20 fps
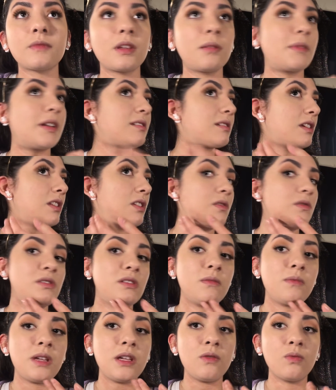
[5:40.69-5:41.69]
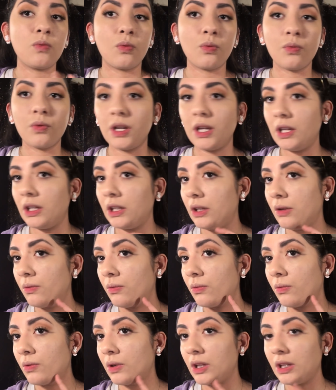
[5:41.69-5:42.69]
And my skin used to be really,
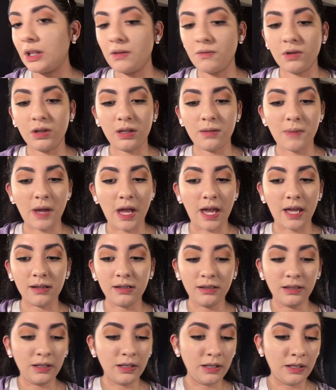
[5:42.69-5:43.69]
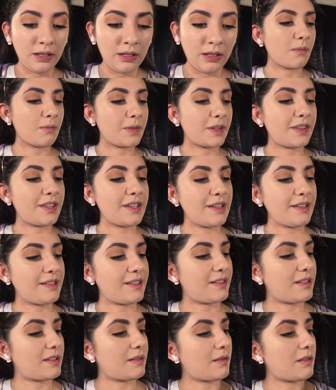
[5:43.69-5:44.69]
really, really bad. But
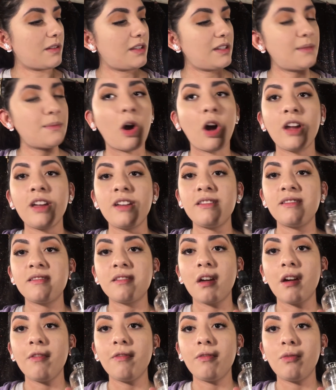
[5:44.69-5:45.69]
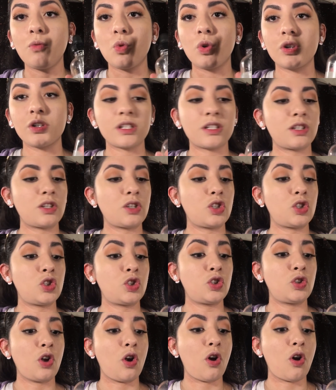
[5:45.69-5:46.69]
this Bahi stuff works
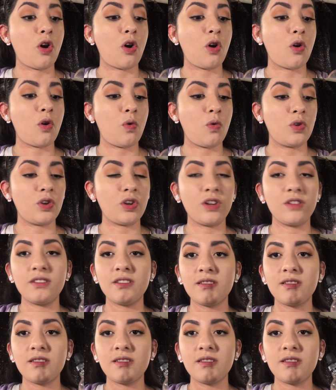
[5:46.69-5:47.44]
so good.